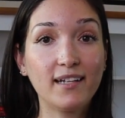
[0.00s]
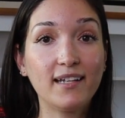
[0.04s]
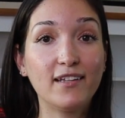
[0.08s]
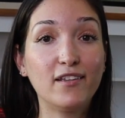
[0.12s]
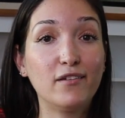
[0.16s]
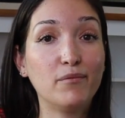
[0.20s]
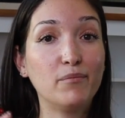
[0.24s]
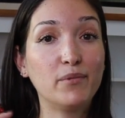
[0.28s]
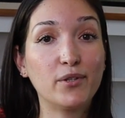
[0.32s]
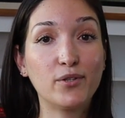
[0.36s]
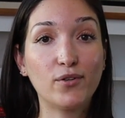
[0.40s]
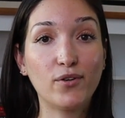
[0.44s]
in
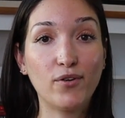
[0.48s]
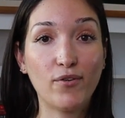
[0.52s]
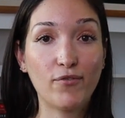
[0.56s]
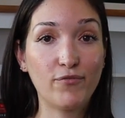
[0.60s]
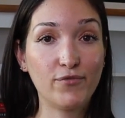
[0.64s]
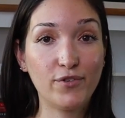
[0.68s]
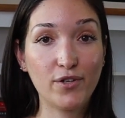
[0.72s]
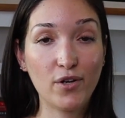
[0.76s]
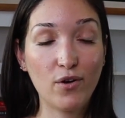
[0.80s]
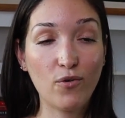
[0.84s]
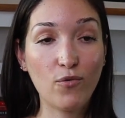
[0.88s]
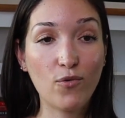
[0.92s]
the middle of
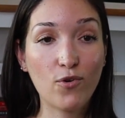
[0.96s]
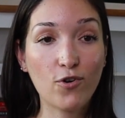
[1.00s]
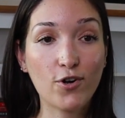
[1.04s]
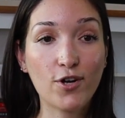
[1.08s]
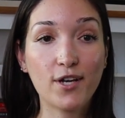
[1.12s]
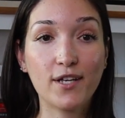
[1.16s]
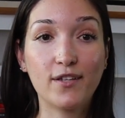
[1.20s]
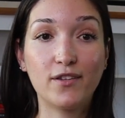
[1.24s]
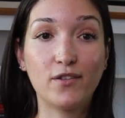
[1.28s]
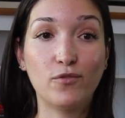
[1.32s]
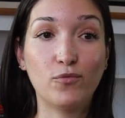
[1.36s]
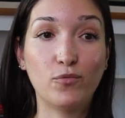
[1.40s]
nowhere
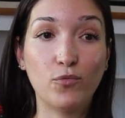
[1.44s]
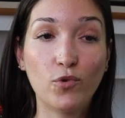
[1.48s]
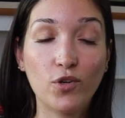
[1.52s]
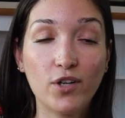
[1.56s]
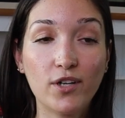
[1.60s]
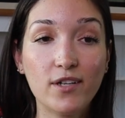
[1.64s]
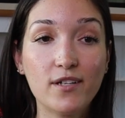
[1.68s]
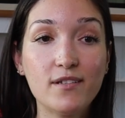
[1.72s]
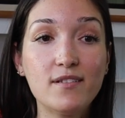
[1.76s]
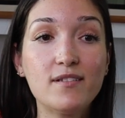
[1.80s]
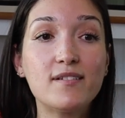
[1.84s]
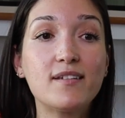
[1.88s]
in the
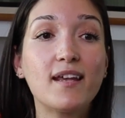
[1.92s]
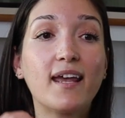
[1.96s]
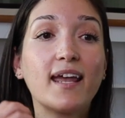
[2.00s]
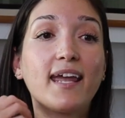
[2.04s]
woods,